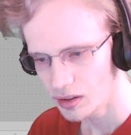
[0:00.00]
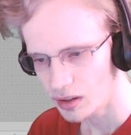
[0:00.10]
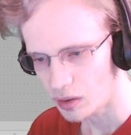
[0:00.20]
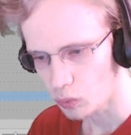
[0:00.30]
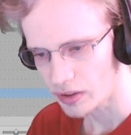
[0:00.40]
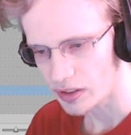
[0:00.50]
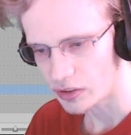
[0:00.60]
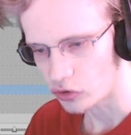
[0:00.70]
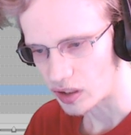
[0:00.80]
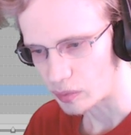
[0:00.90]
working
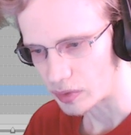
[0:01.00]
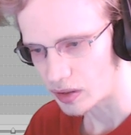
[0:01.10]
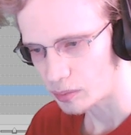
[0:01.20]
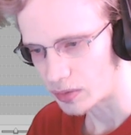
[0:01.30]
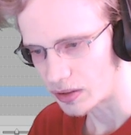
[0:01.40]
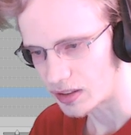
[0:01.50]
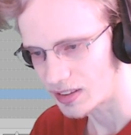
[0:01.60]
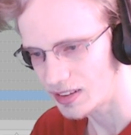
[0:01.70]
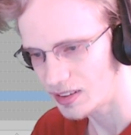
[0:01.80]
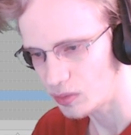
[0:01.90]
job yet,
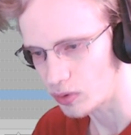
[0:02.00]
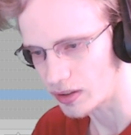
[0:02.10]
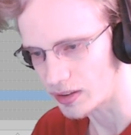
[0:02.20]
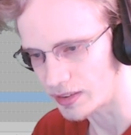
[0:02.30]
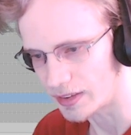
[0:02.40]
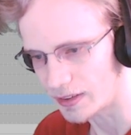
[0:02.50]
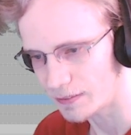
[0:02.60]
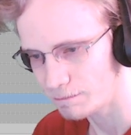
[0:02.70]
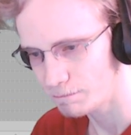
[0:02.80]
but working on that